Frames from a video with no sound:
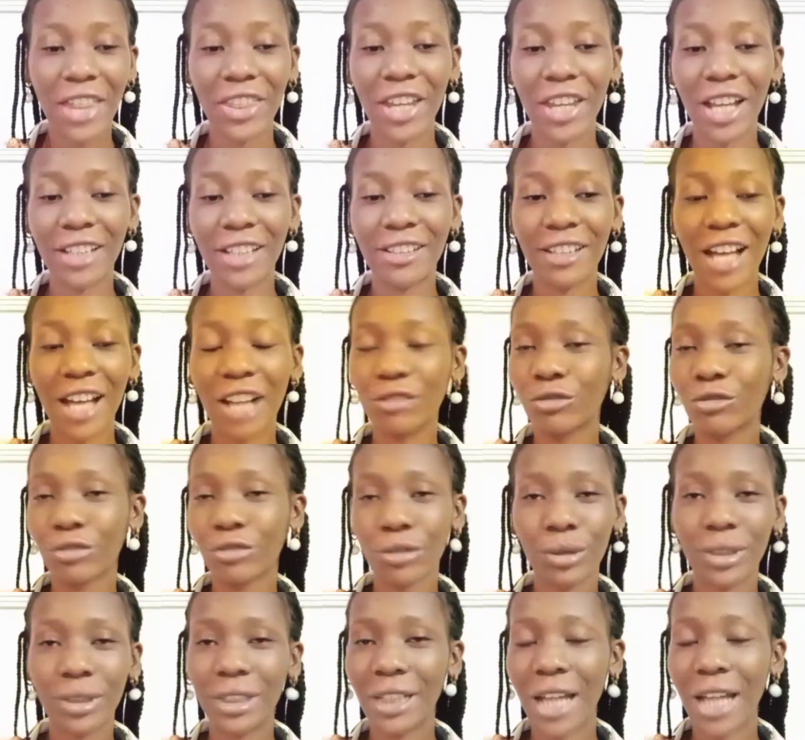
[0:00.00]
that are
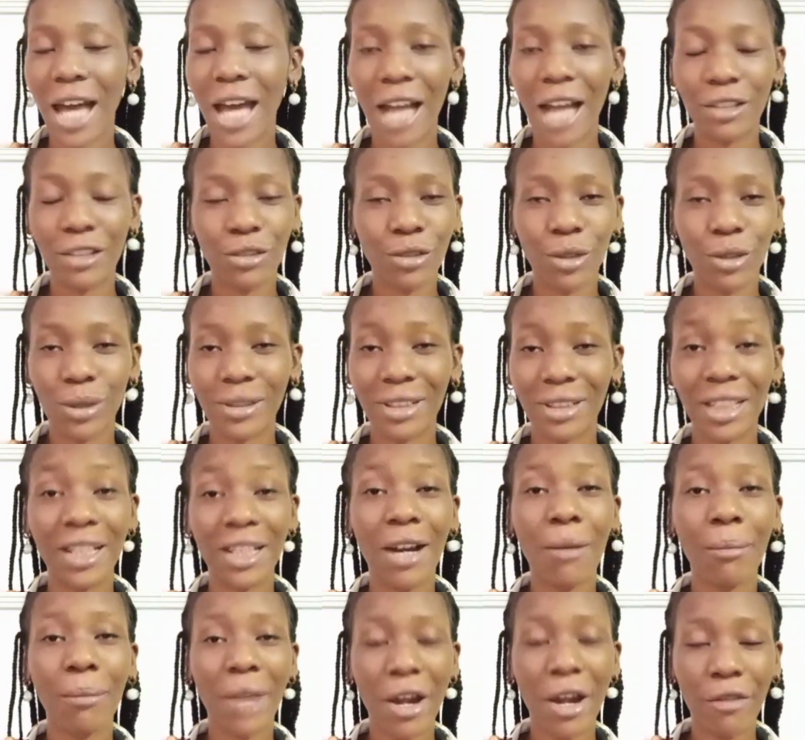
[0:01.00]
thrown at us in
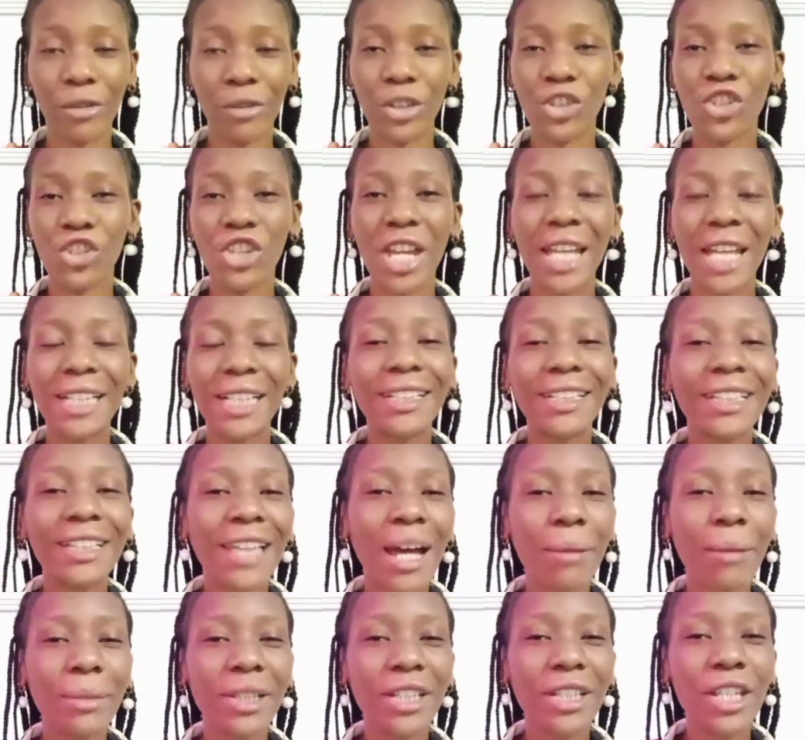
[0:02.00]
our marriage
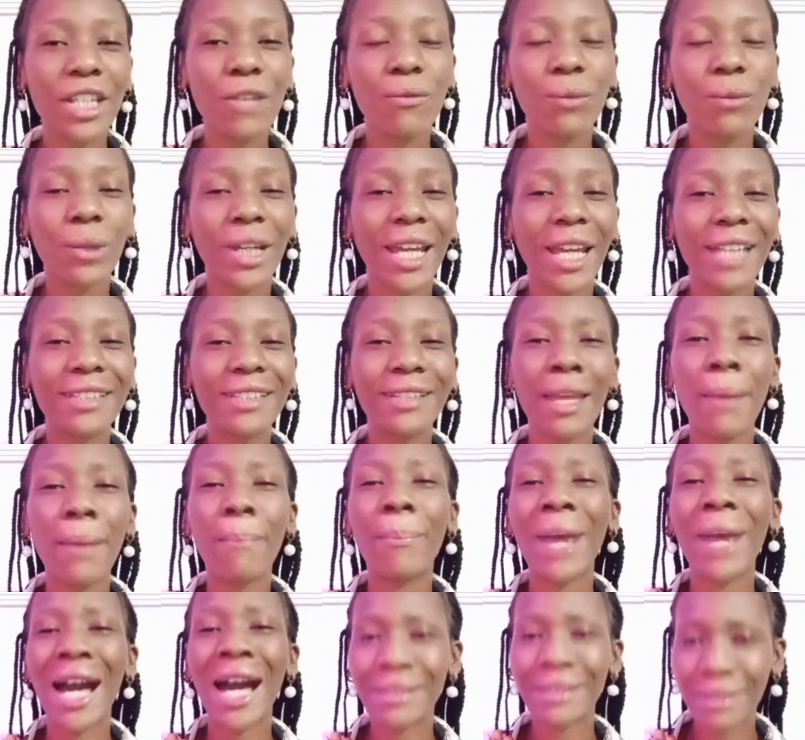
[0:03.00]
determine if we get a
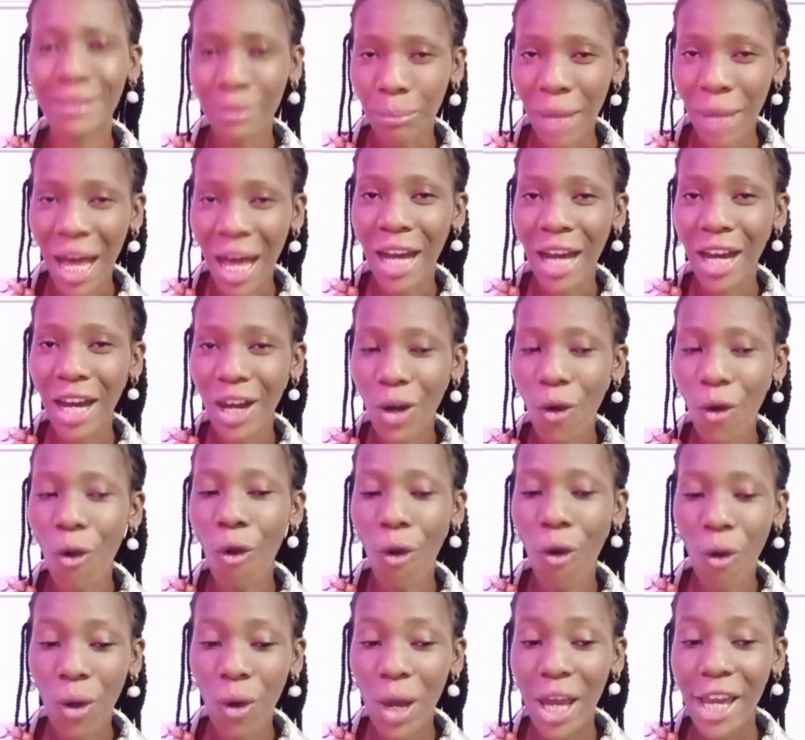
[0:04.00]
pass mark
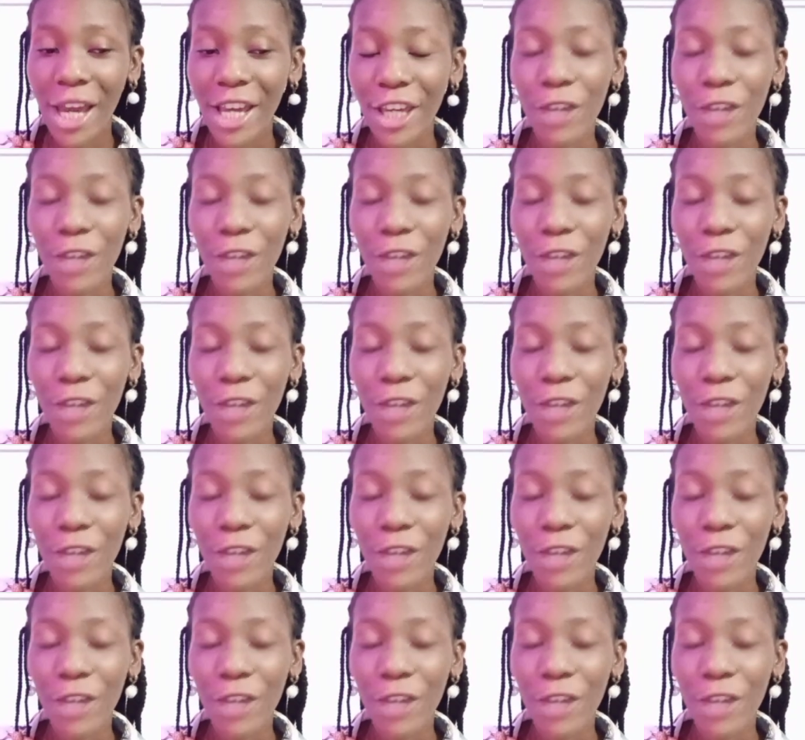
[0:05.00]
or